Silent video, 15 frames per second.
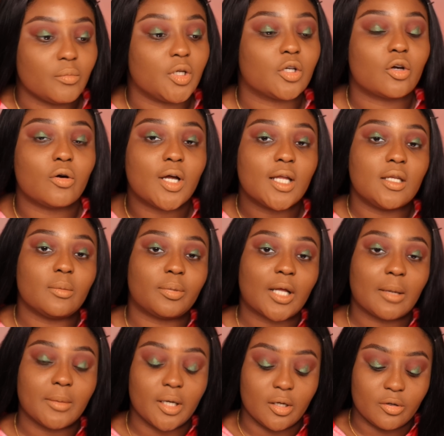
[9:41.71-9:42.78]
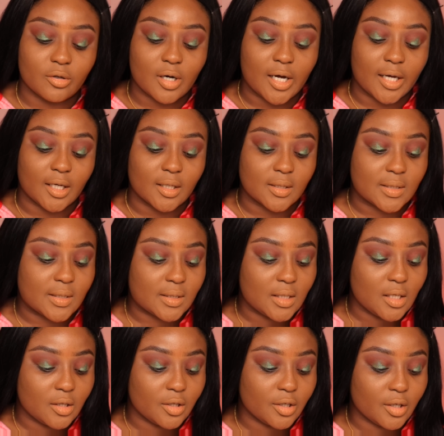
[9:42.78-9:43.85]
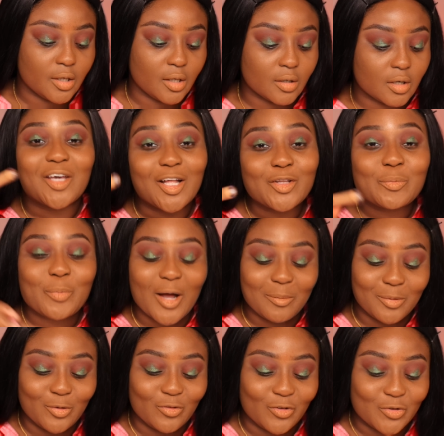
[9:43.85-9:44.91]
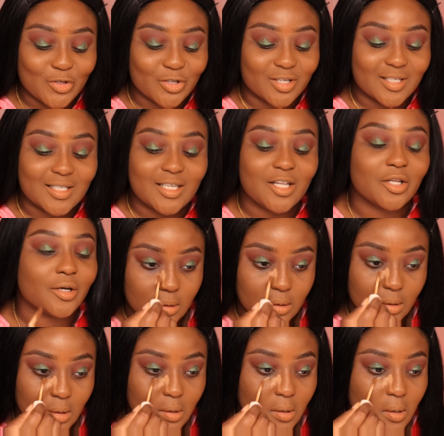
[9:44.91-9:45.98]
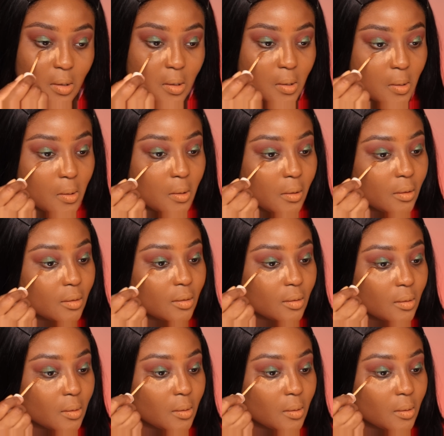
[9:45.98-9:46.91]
gonna go ahead and apply my under eye concealer, ColourPop No Filter Concealer in the shade Dark